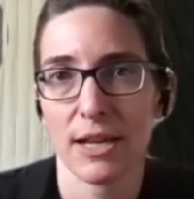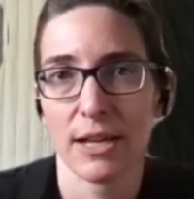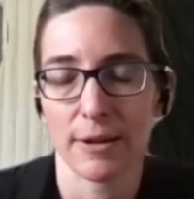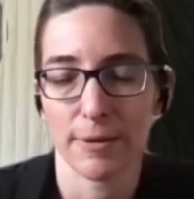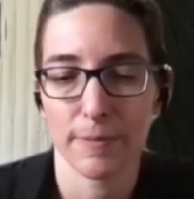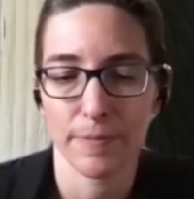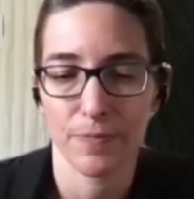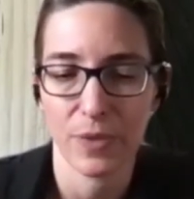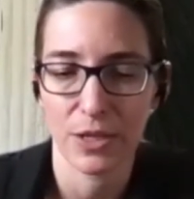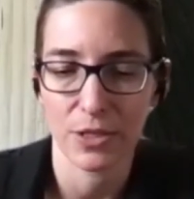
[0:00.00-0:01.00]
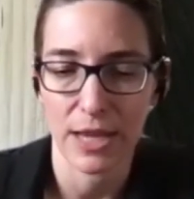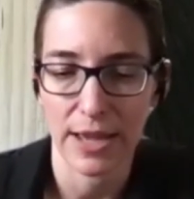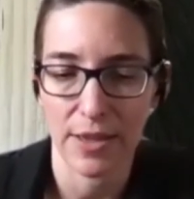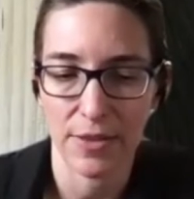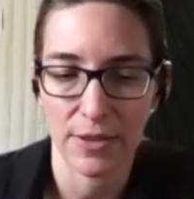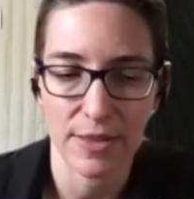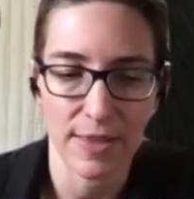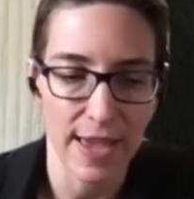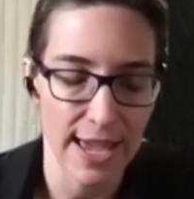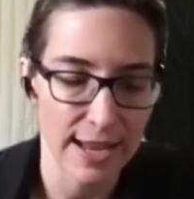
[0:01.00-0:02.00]
Um, and
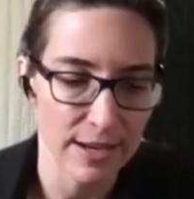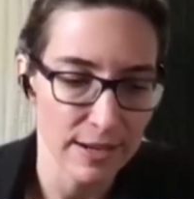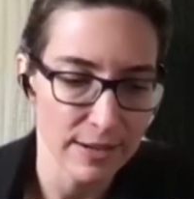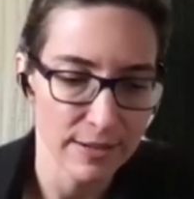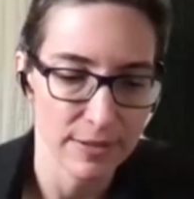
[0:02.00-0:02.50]
then,